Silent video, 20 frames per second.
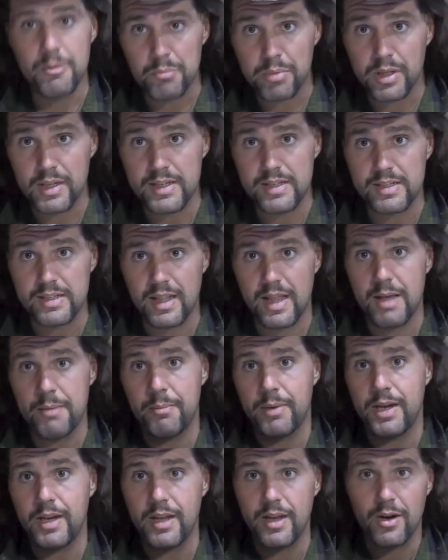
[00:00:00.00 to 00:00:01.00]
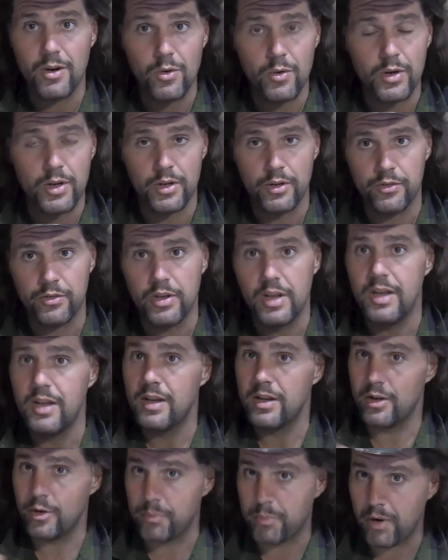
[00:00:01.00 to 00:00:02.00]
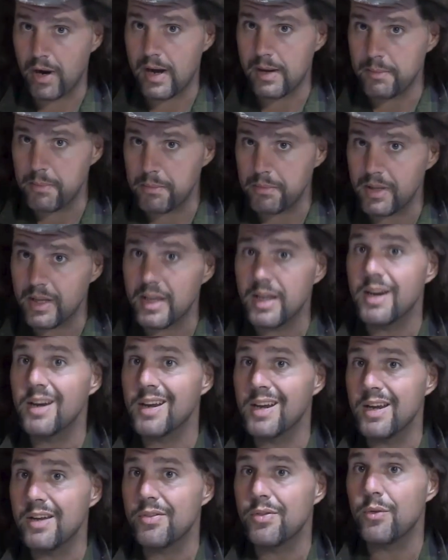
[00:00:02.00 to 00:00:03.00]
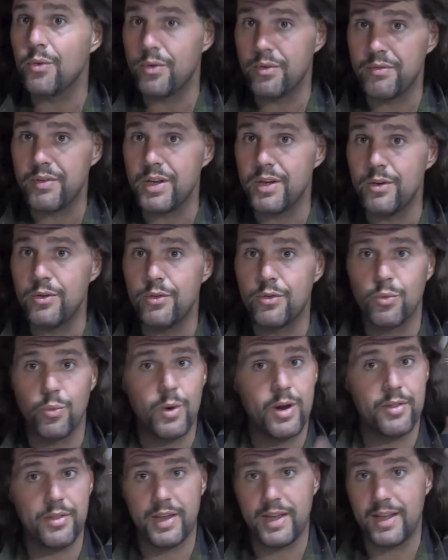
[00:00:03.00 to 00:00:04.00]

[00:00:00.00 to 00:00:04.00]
please let me know because you're probably going to get the reviews whether